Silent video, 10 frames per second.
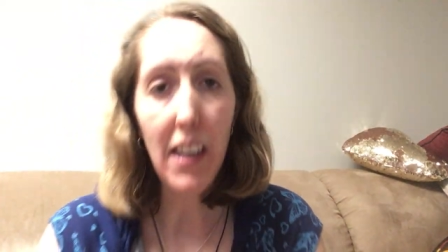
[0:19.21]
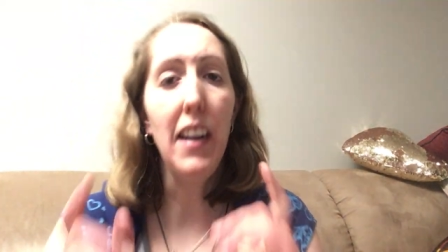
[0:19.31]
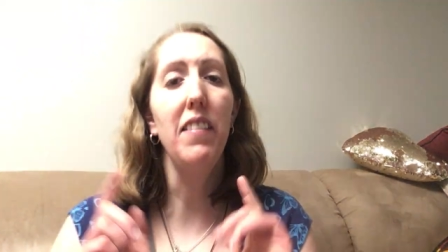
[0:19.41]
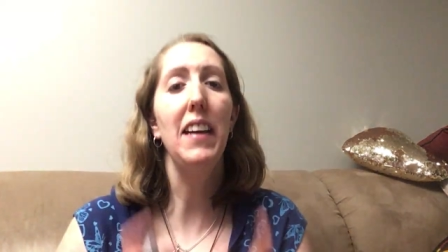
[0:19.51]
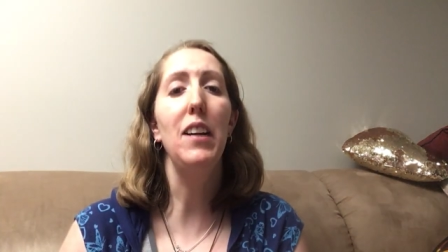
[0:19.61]

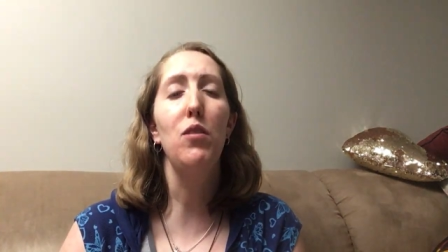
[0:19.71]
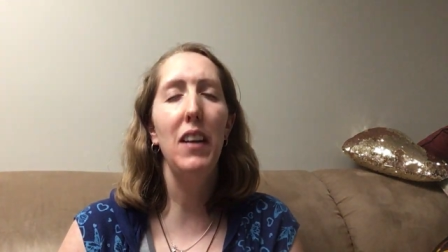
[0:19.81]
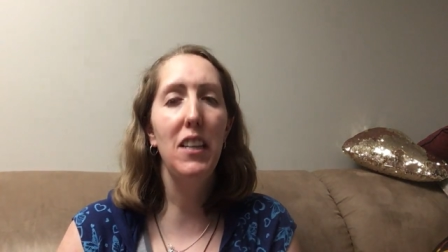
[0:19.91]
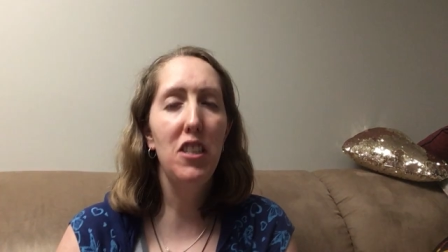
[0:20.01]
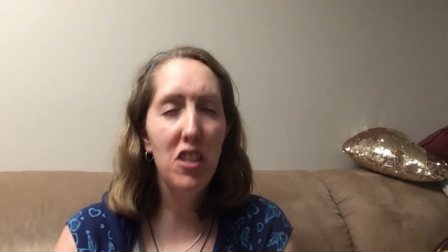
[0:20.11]
If they
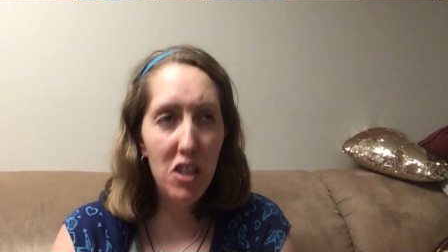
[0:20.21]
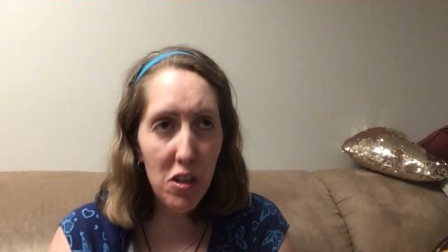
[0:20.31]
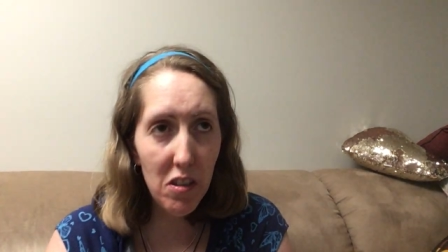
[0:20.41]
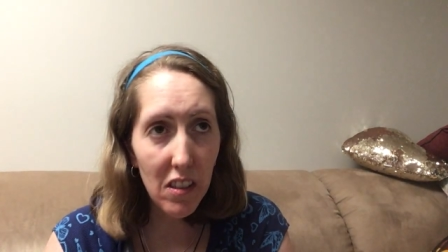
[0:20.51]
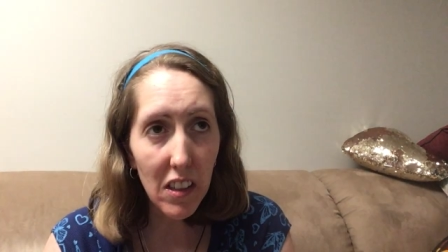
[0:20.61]
treat
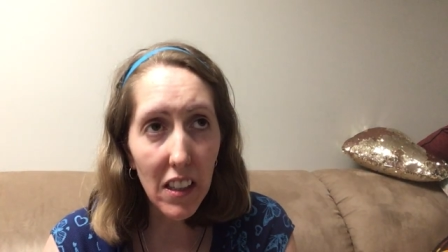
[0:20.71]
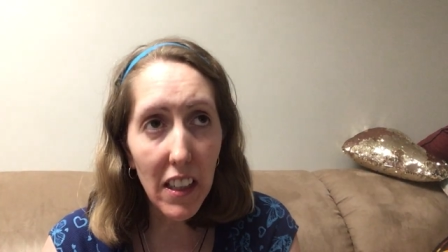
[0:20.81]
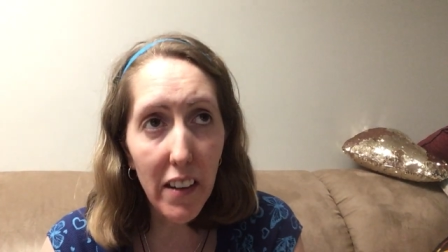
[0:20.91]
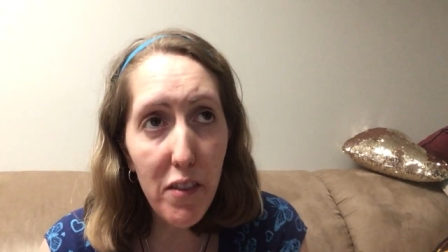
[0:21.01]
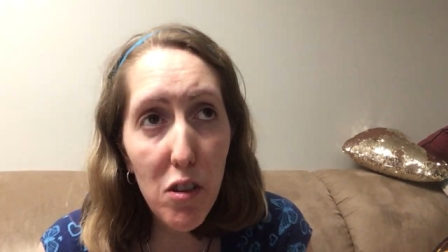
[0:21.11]
you,
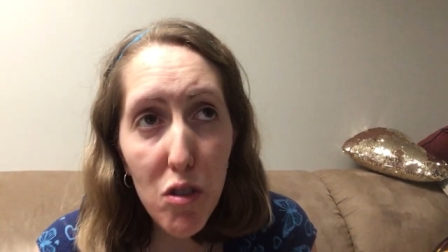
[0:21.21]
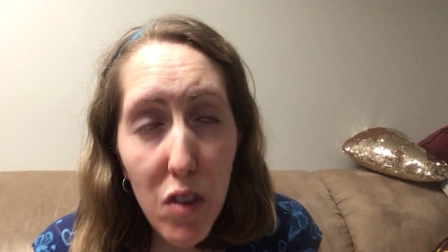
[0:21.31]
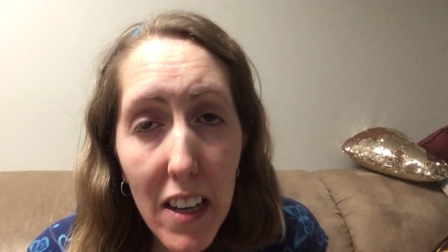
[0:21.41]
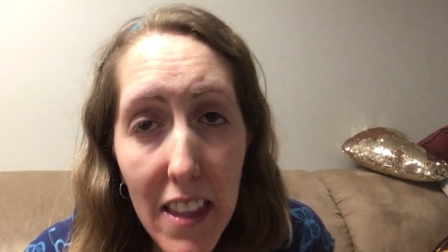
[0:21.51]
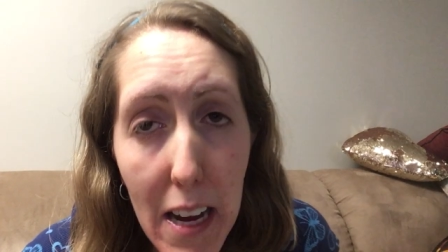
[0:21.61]
if you
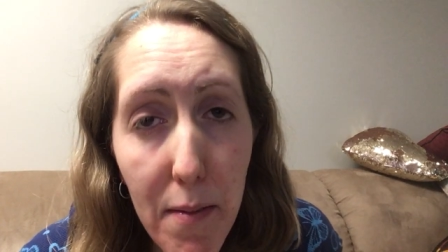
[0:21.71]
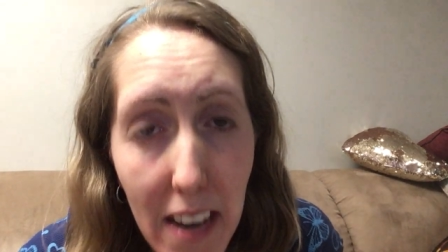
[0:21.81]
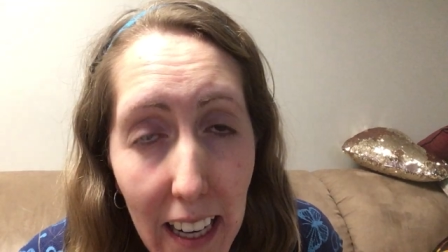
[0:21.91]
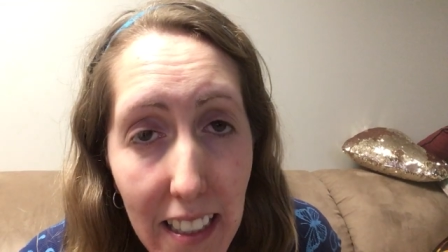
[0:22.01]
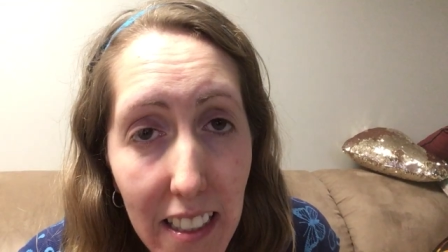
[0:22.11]
treat them
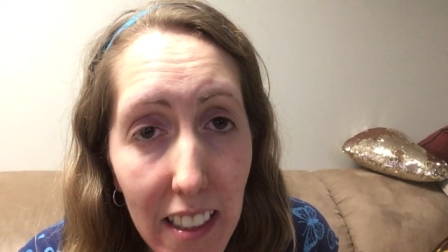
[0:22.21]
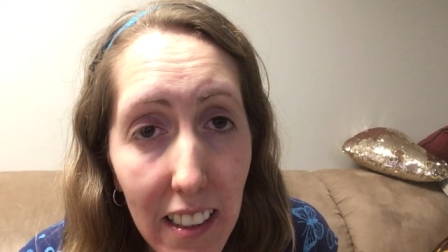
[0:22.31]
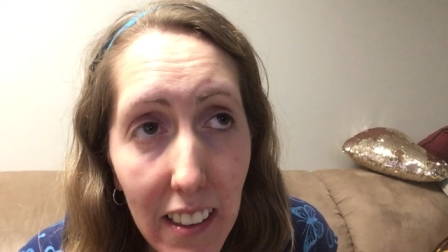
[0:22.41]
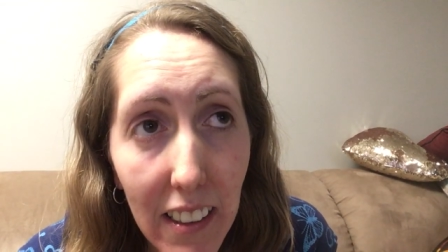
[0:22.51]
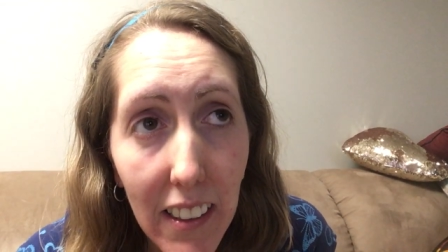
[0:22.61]
nice,
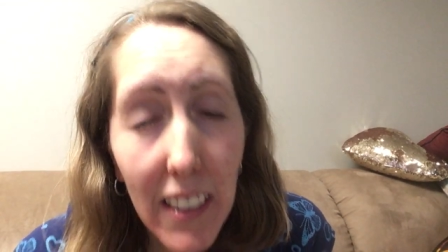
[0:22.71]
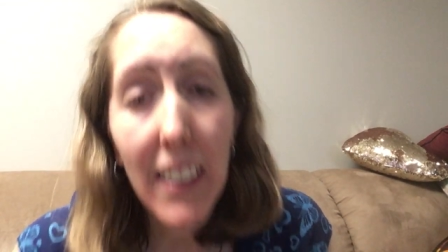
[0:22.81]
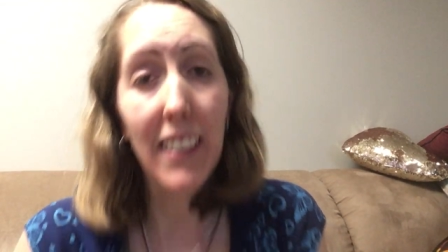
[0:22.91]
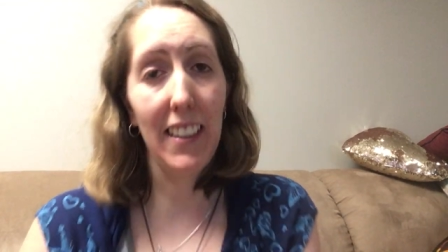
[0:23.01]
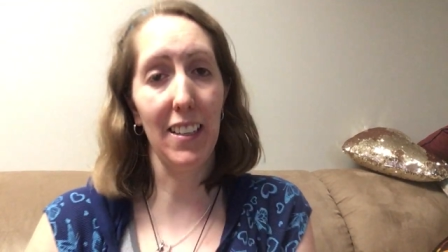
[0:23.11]

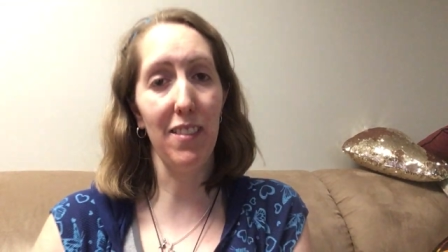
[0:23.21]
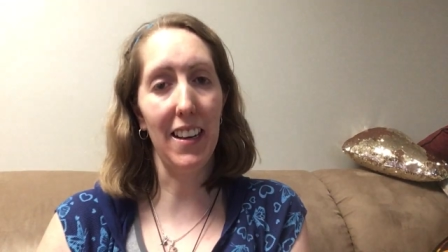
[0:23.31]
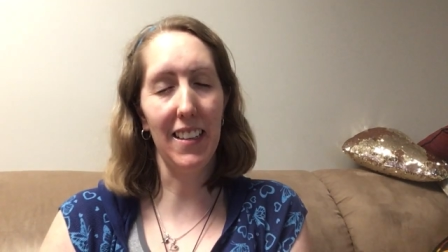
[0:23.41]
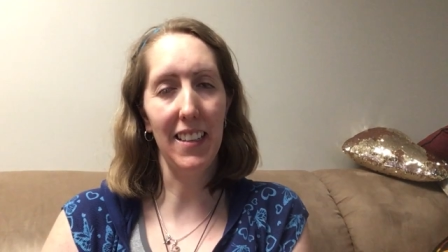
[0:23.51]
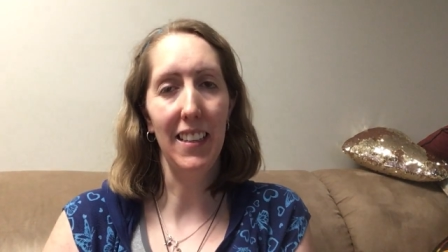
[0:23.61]
guess
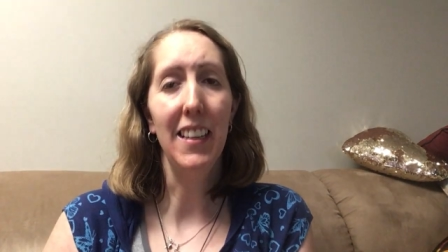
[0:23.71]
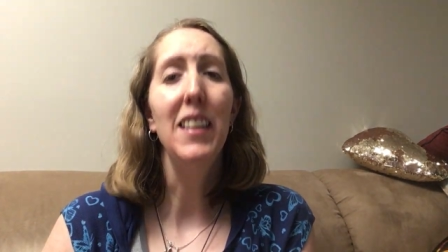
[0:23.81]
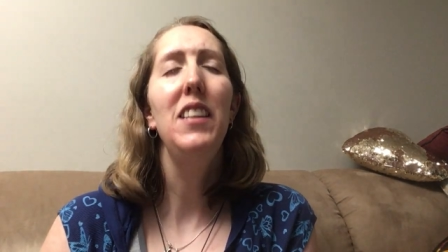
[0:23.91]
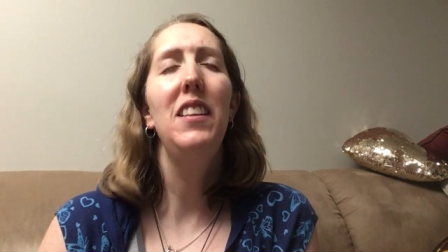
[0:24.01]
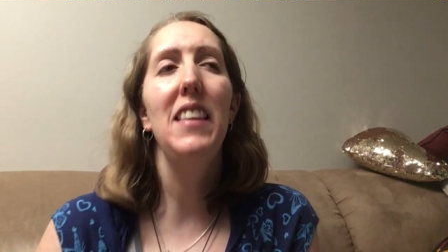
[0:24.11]
what?
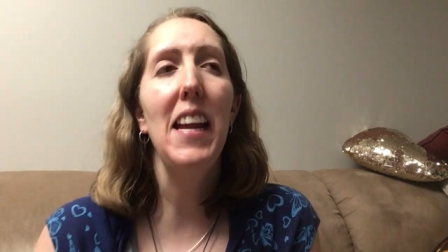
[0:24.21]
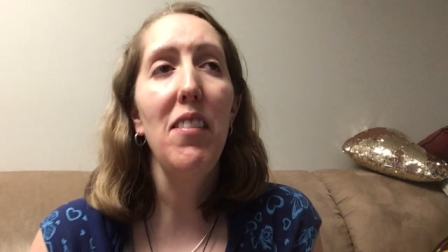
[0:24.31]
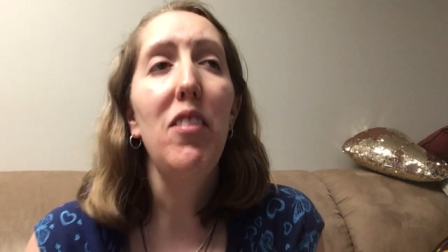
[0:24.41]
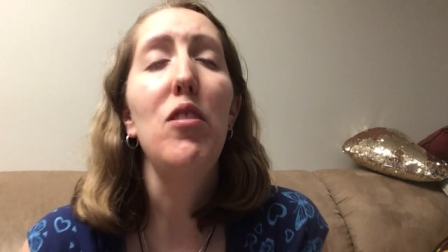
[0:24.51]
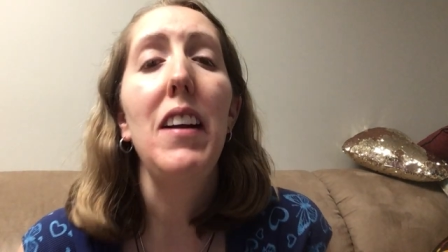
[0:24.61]
They
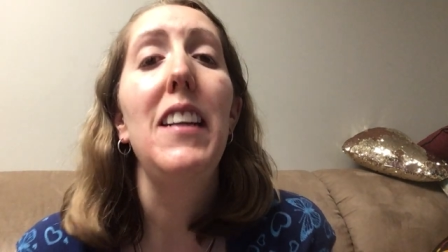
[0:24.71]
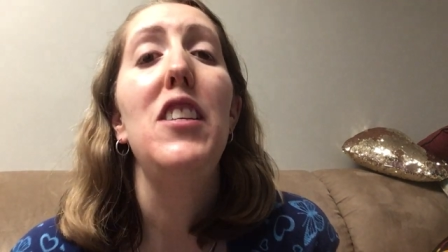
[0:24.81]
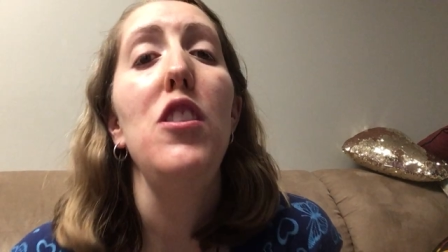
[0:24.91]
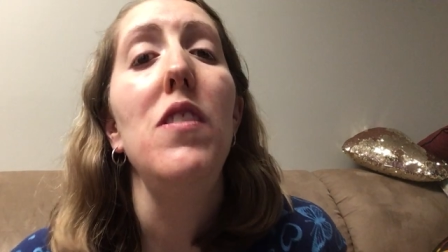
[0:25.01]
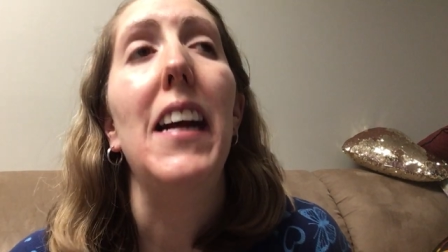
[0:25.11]
will treat
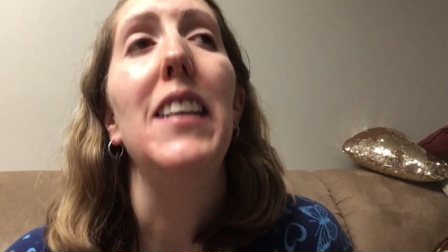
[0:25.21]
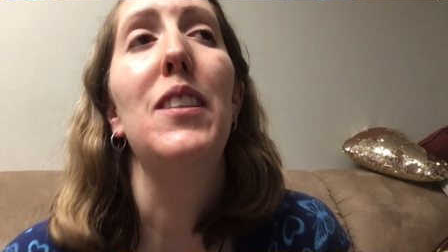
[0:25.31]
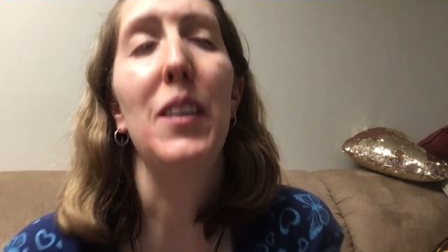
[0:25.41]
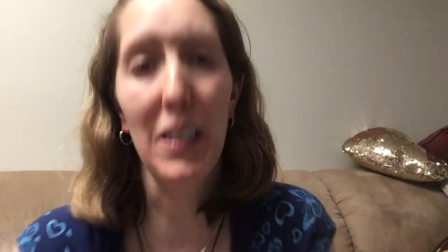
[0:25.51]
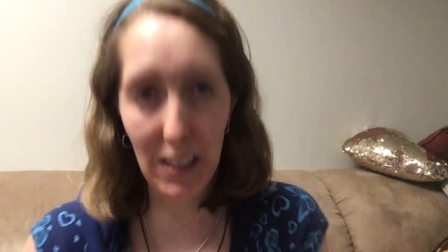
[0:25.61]
you nice
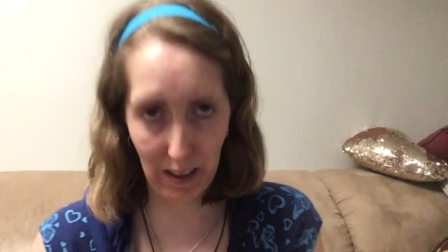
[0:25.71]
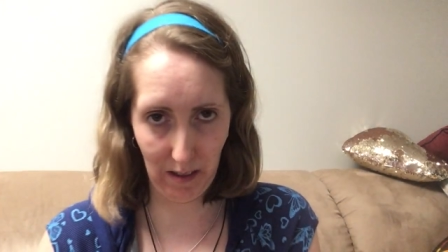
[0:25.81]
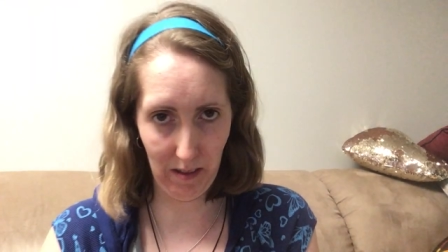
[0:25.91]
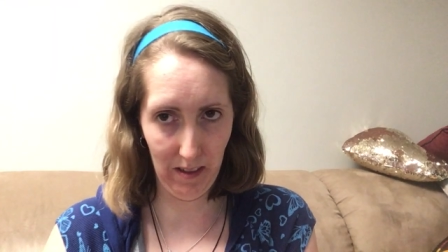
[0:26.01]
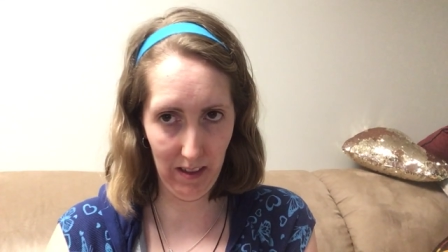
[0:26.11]
too.